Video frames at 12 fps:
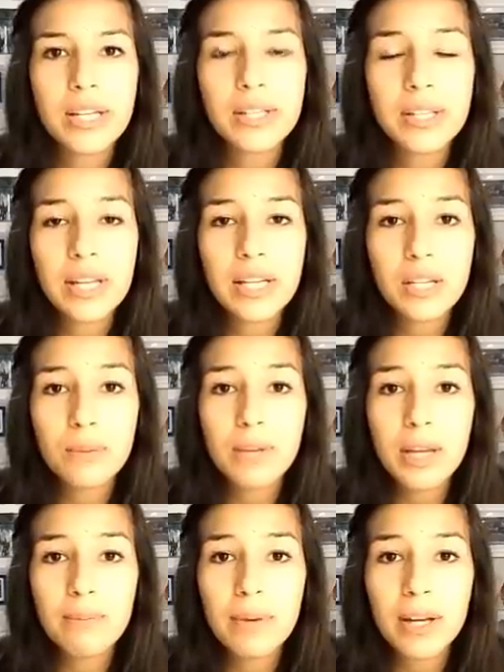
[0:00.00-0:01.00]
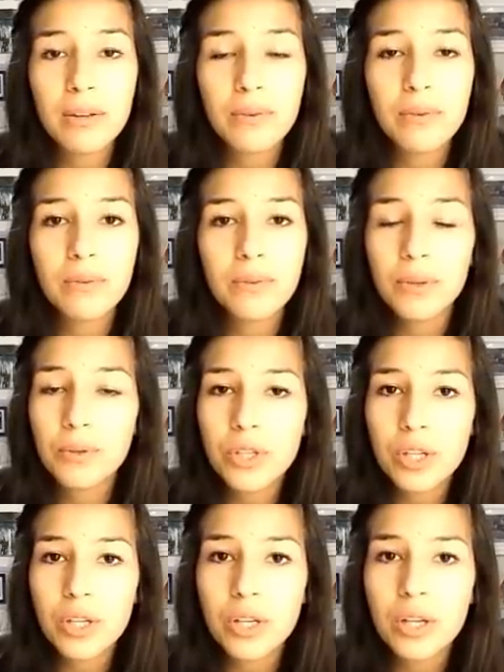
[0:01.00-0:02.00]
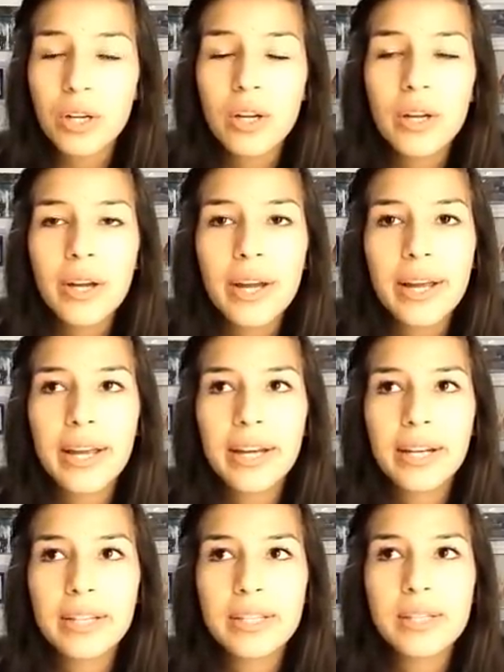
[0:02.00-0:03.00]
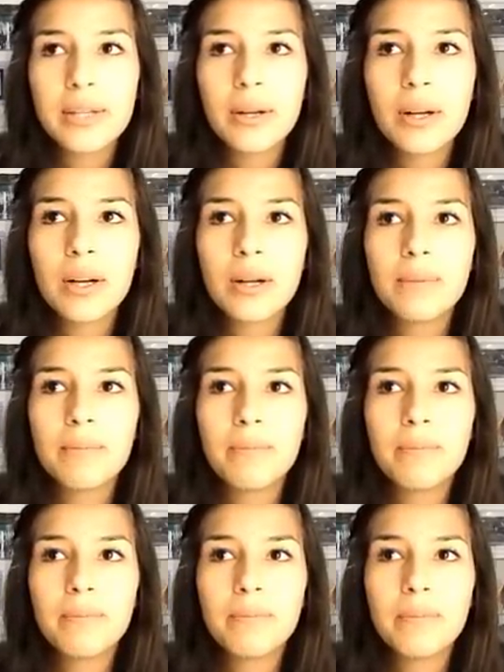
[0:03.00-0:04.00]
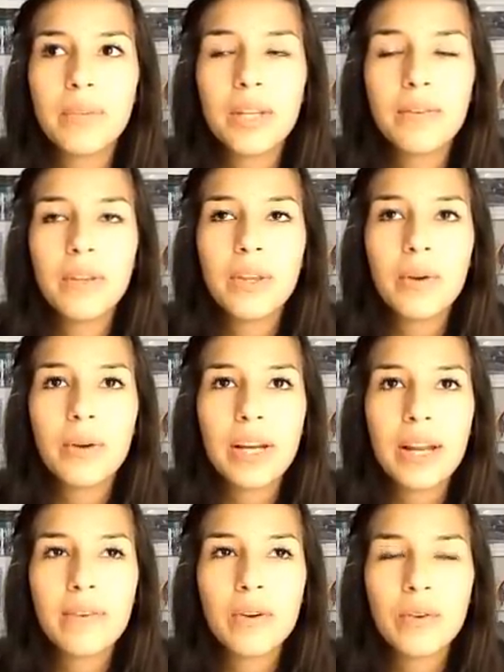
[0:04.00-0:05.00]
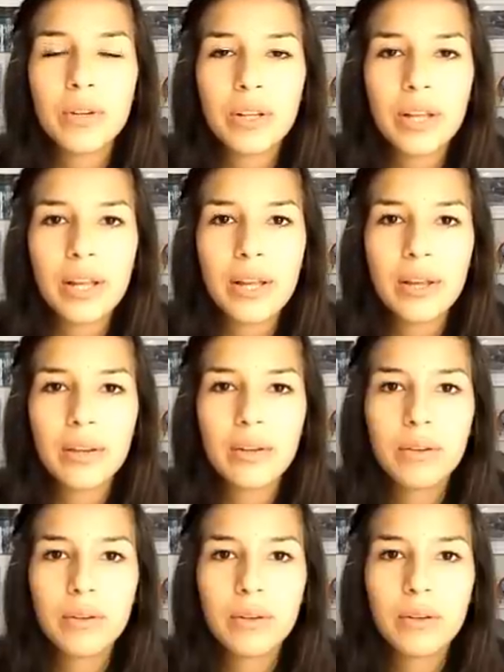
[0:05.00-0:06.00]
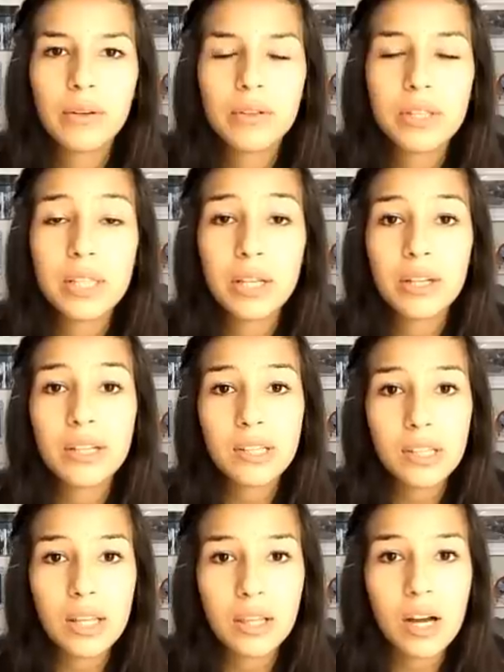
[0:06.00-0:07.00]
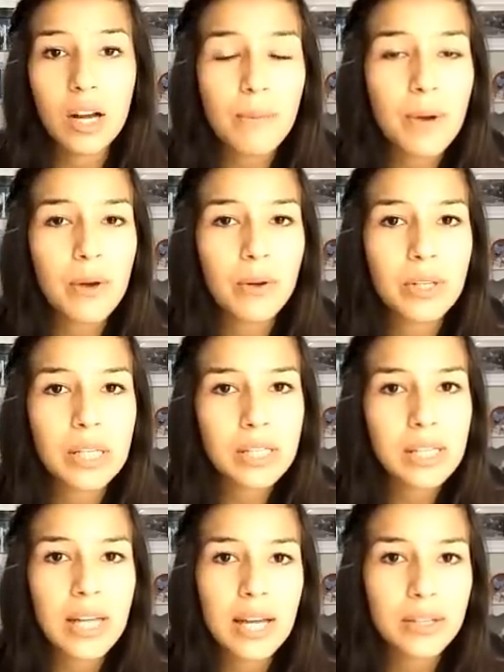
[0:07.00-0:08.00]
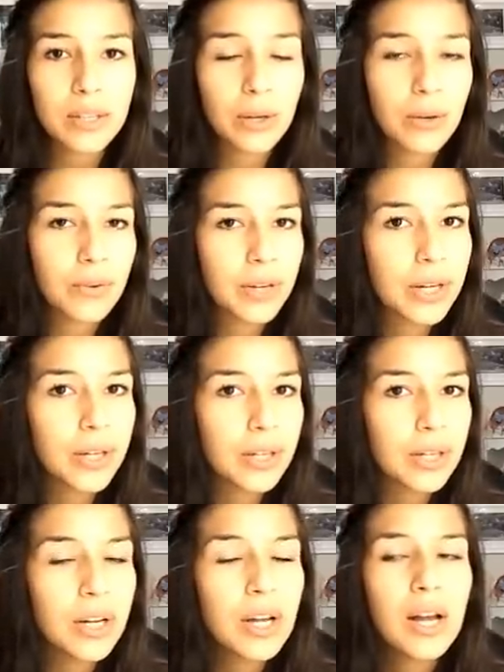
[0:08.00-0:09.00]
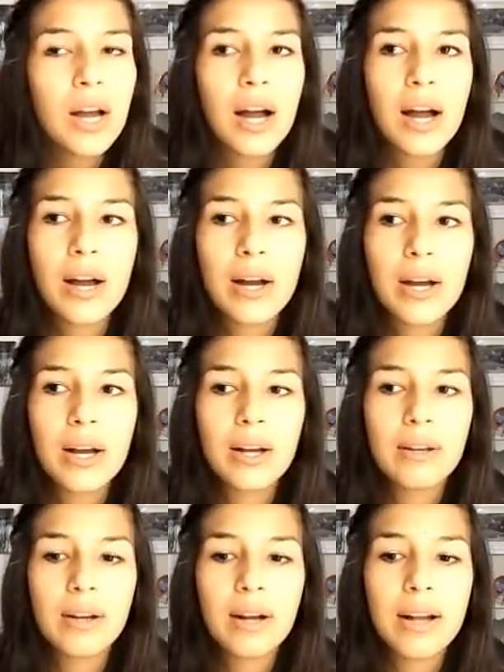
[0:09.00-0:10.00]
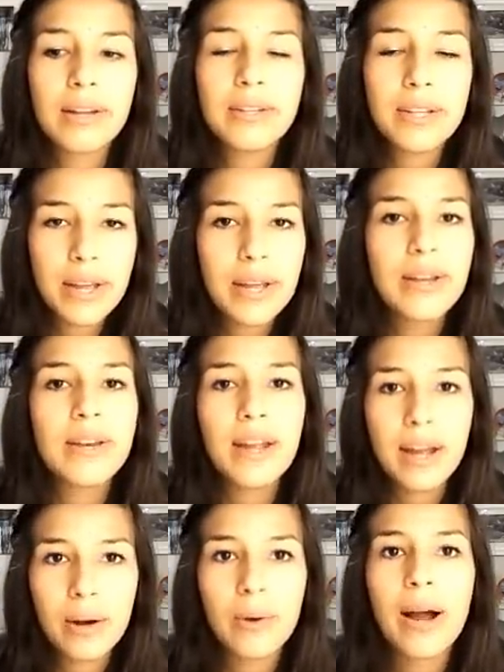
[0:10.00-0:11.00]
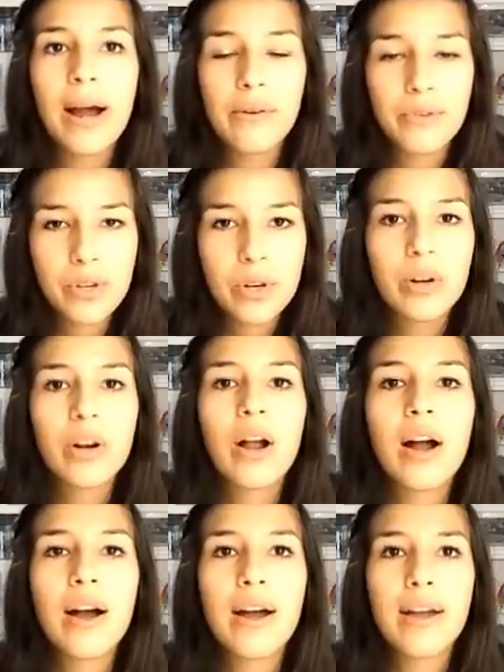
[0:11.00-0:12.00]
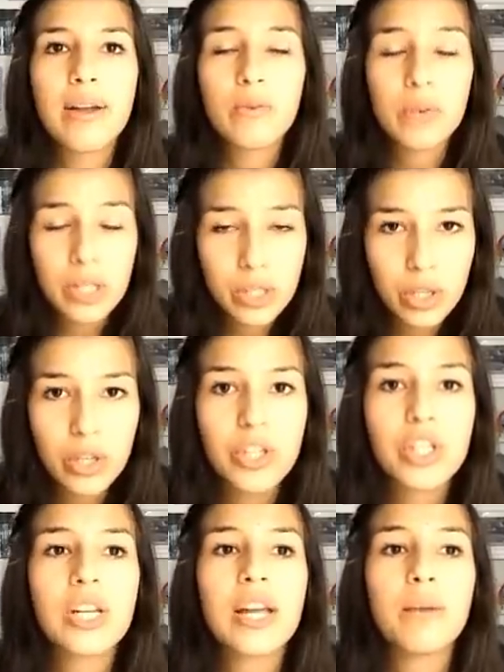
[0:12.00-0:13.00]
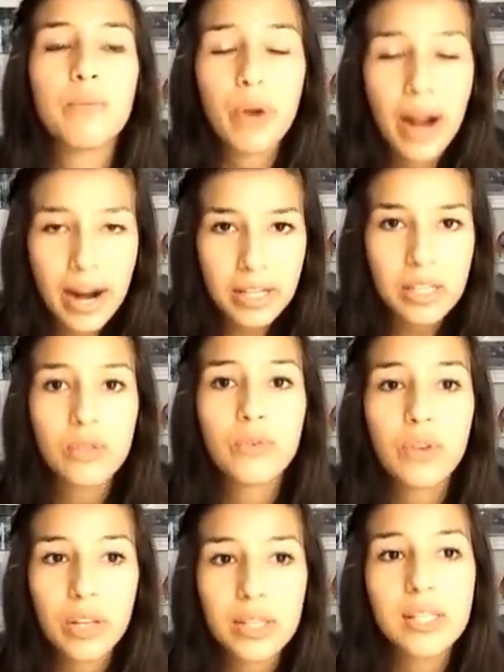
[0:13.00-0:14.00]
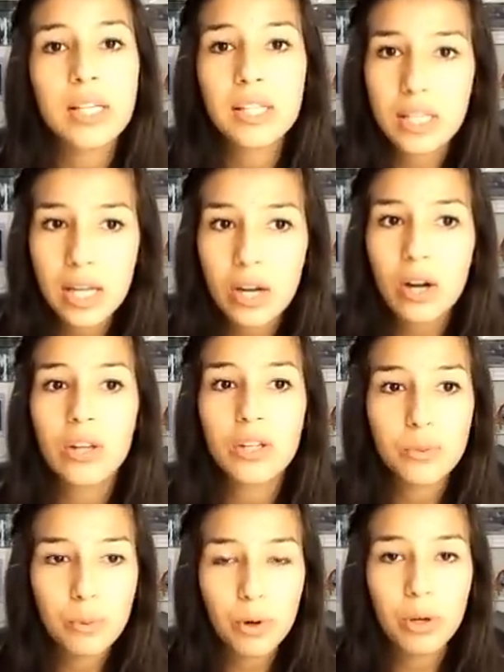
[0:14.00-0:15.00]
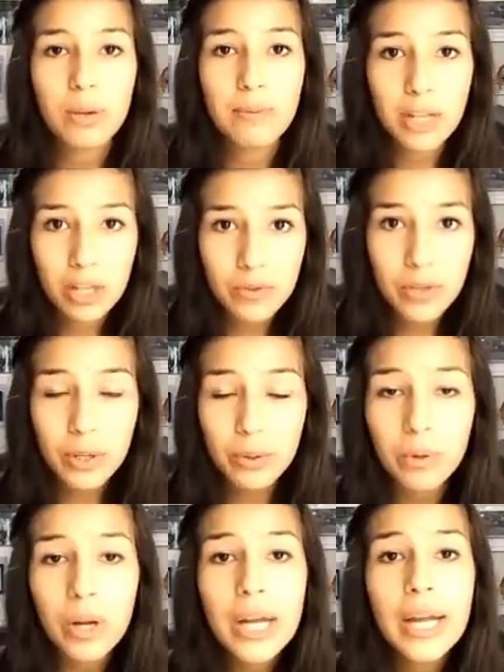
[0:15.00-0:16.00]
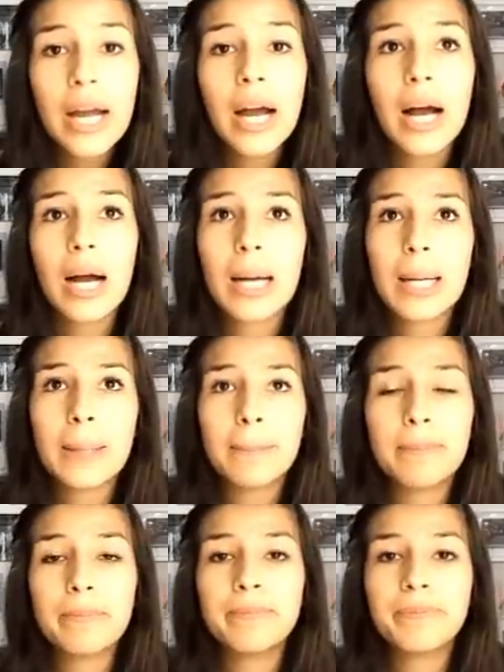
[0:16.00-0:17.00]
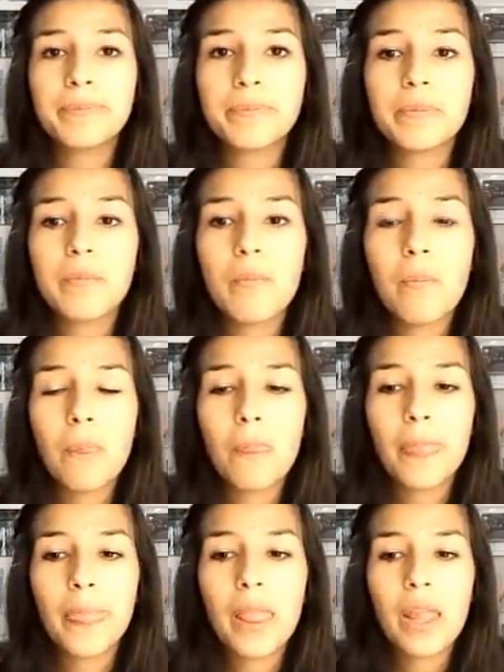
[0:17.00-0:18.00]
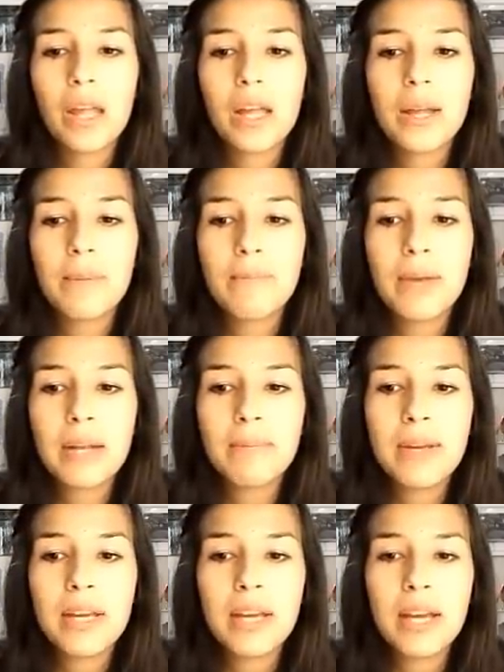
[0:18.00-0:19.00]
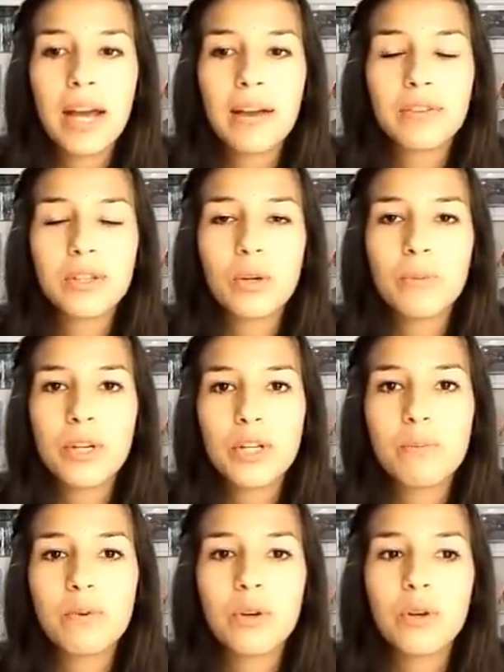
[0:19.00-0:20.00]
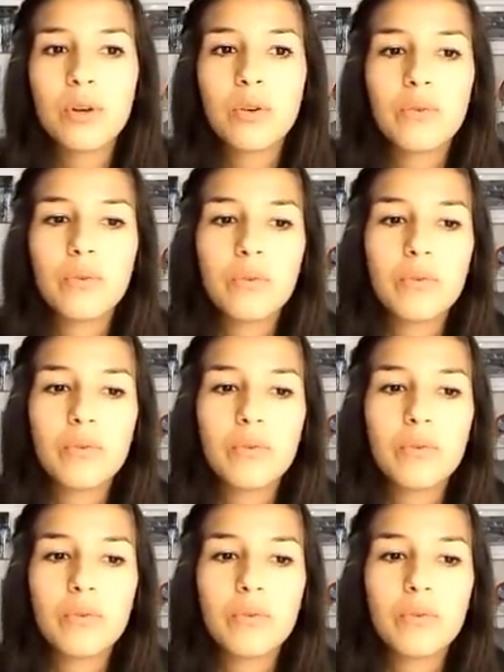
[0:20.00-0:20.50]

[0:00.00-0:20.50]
Disney to be my future. And um, even though I never really seriously thought about Disney as a career, uh, I did now after I researched and practiced for this Disney College Program interview. Um, it made me have so much more